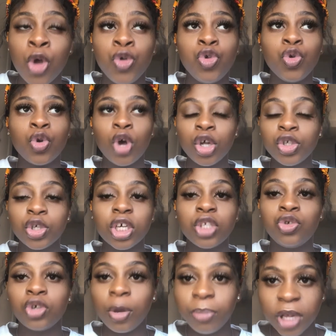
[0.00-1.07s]
You go to
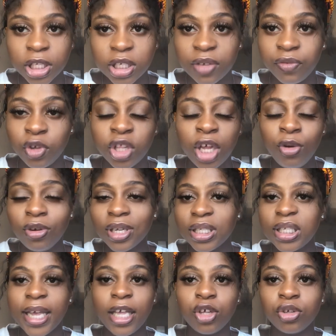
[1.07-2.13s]
a job interview, they're not going
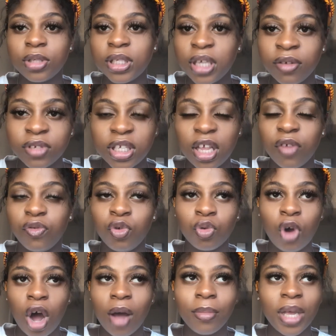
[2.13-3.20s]
to take you seriously if you
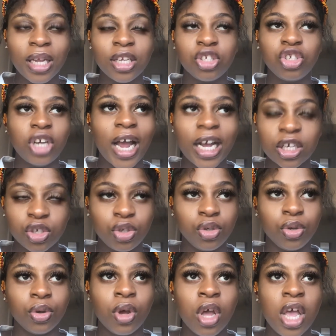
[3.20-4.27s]
come in
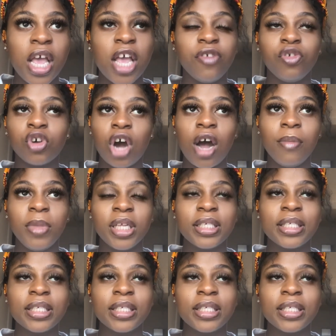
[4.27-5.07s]
tracksuit, if you come in